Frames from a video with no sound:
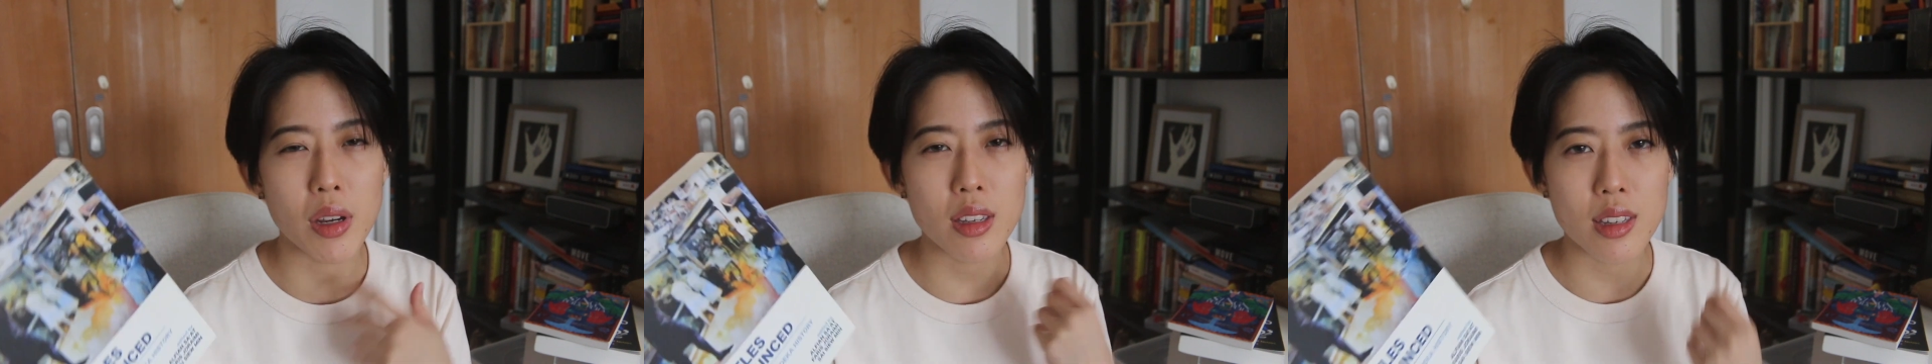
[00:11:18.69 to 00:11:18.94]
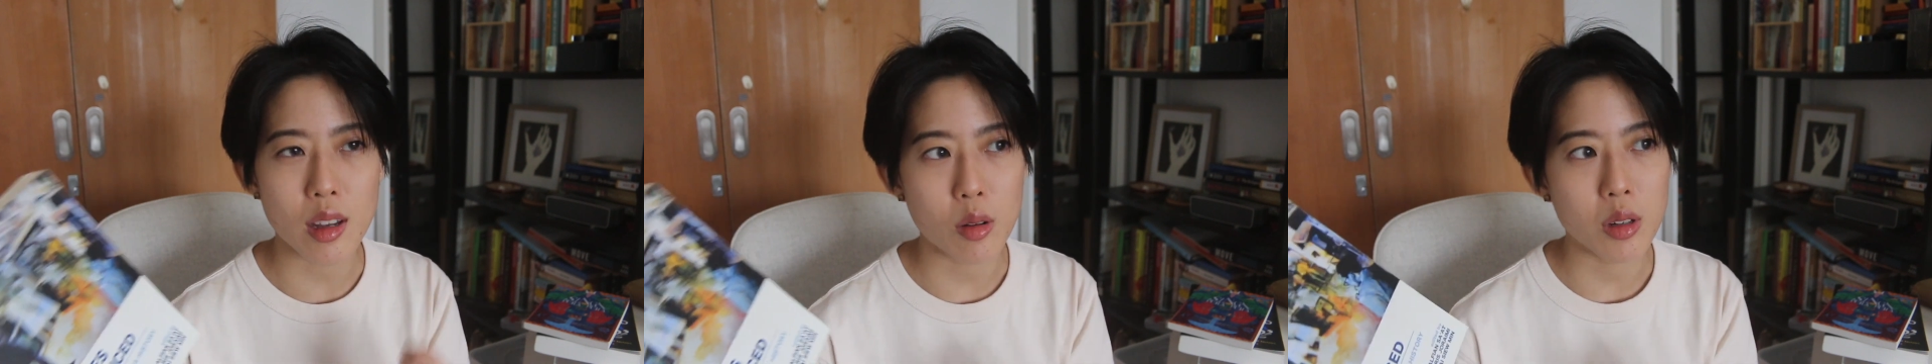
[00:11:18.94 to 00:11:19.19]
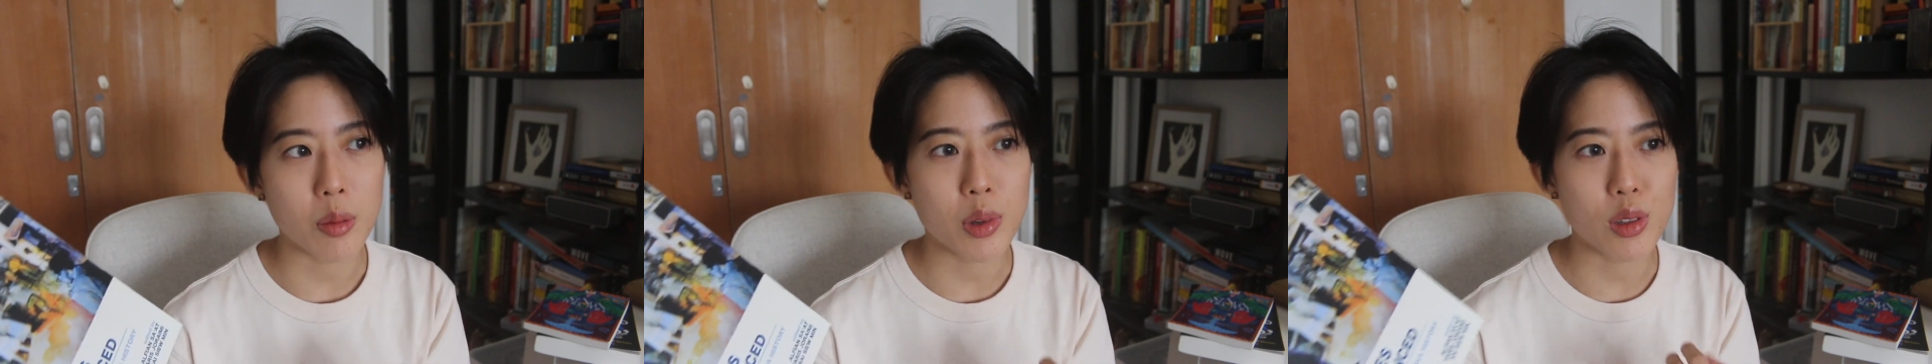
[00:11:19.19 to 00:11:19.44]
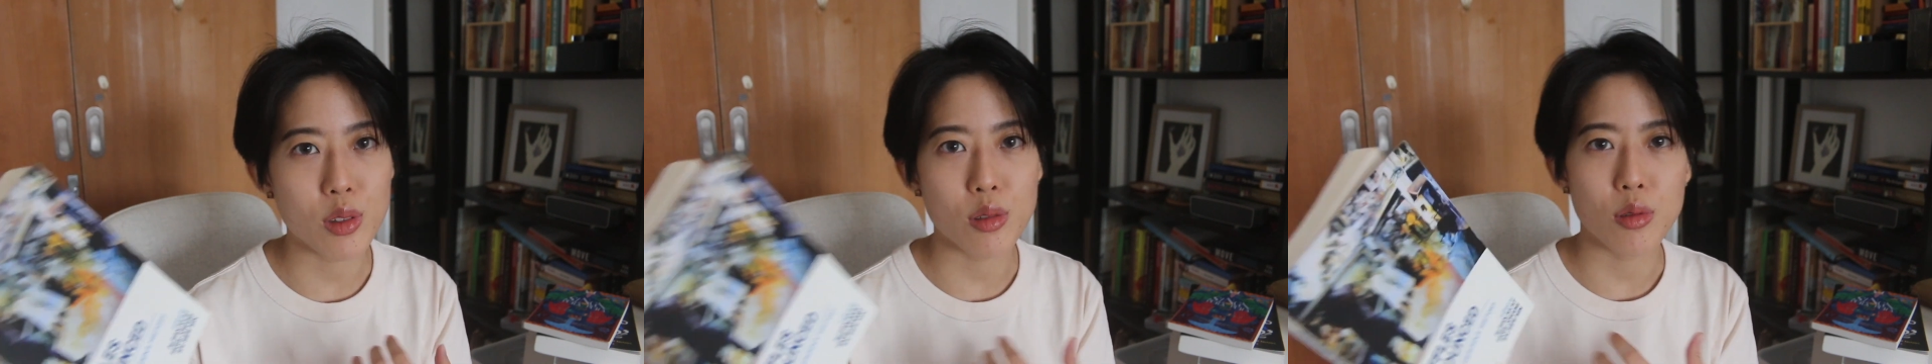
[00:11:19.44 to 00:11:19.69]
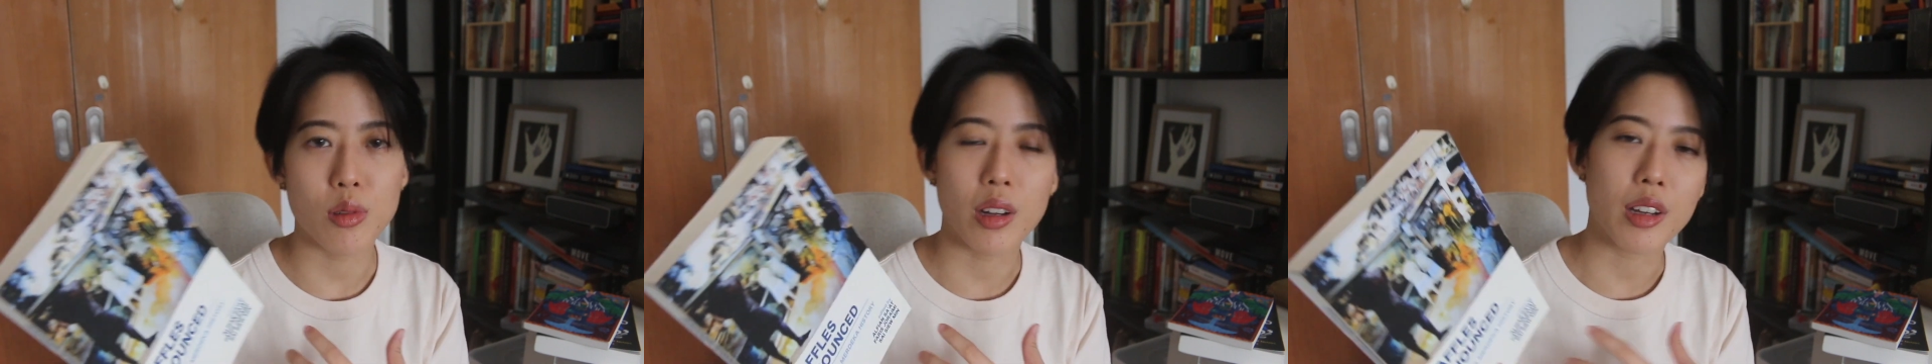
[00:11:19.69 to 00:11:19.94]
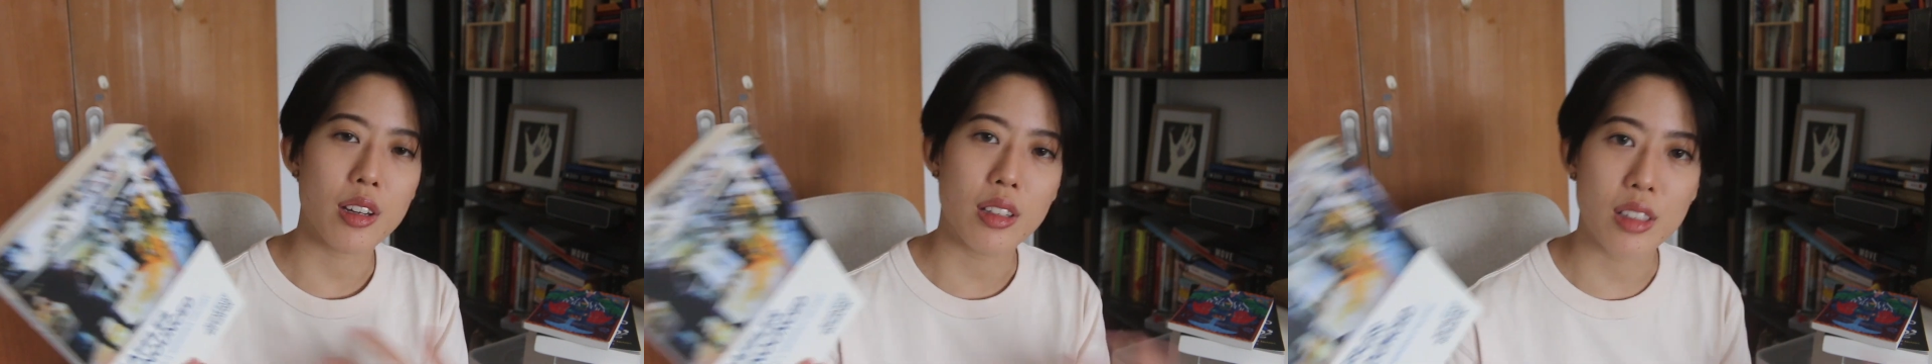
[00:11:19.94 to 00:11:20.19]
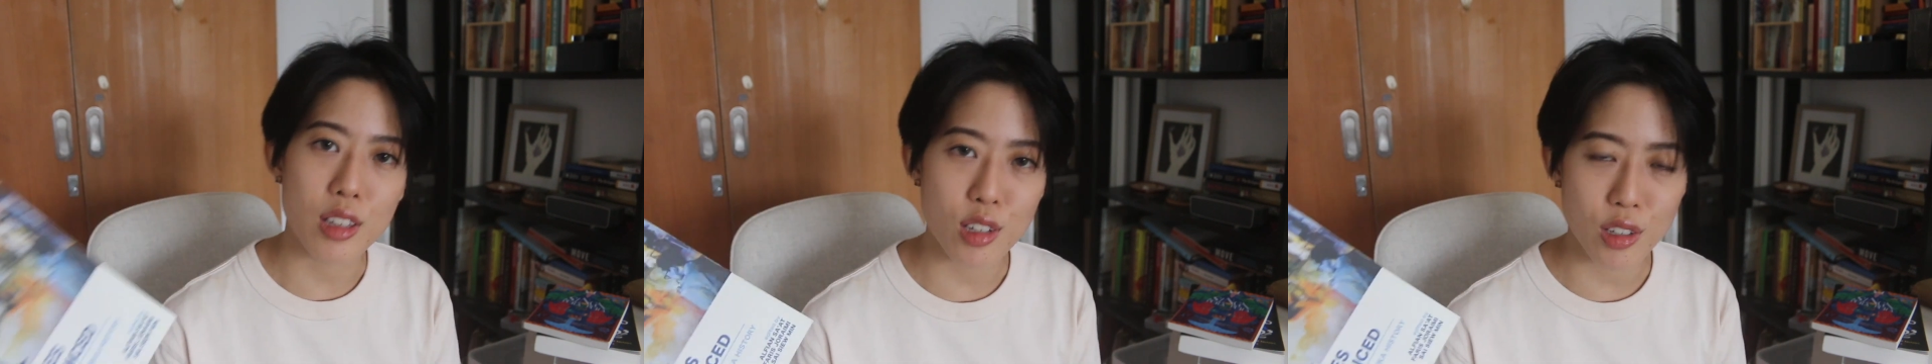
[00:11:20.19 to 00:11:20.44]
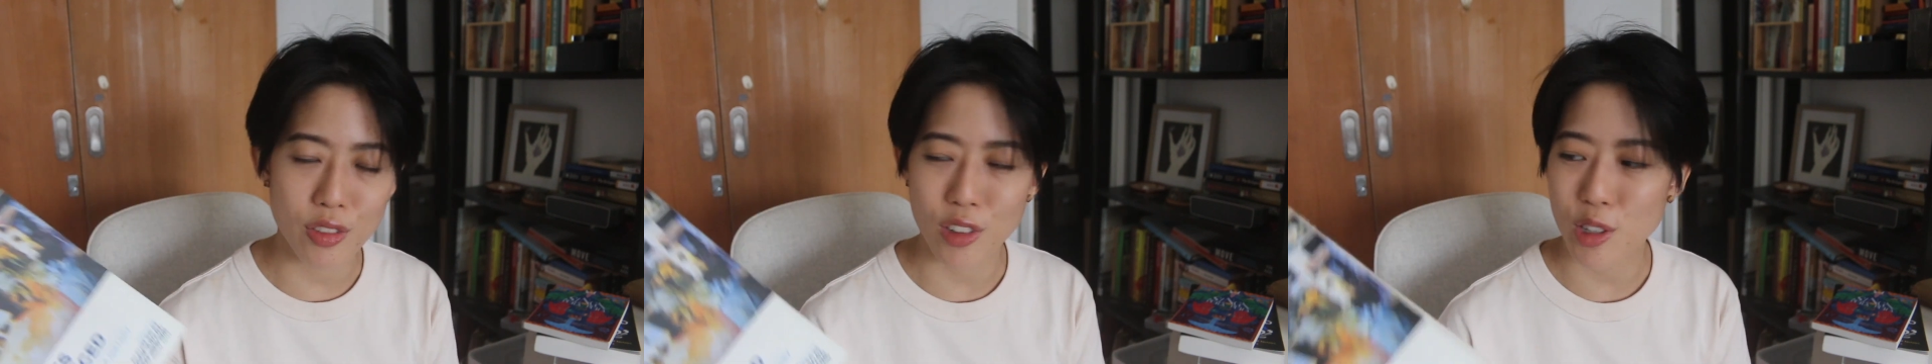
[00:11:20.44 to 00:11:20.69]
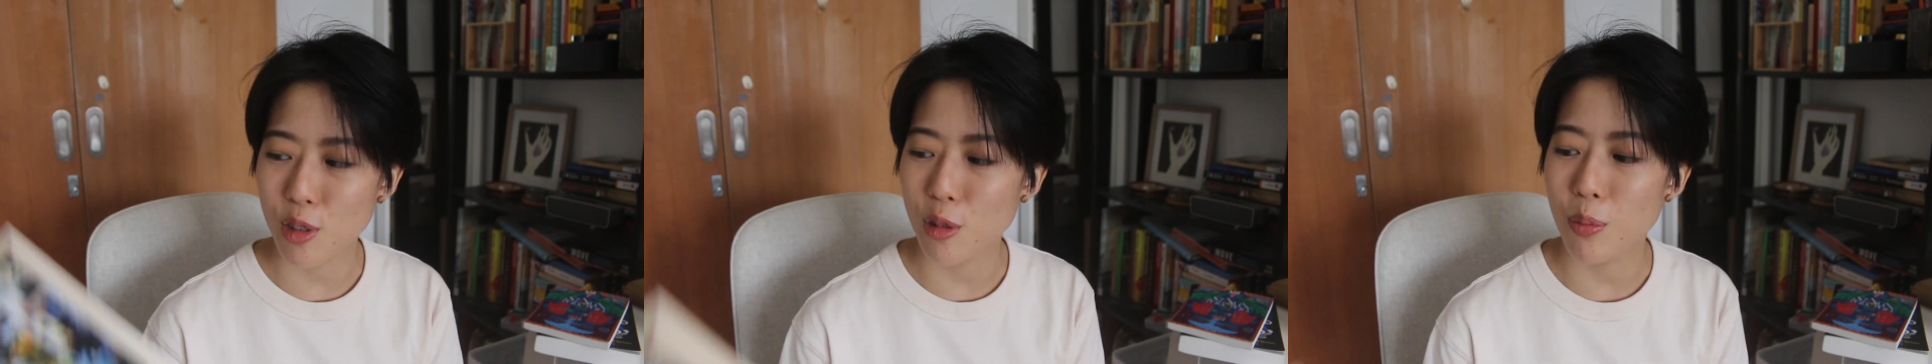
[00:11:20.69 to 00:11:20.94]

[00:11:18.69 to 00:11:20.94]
sound a bit too like niche for you,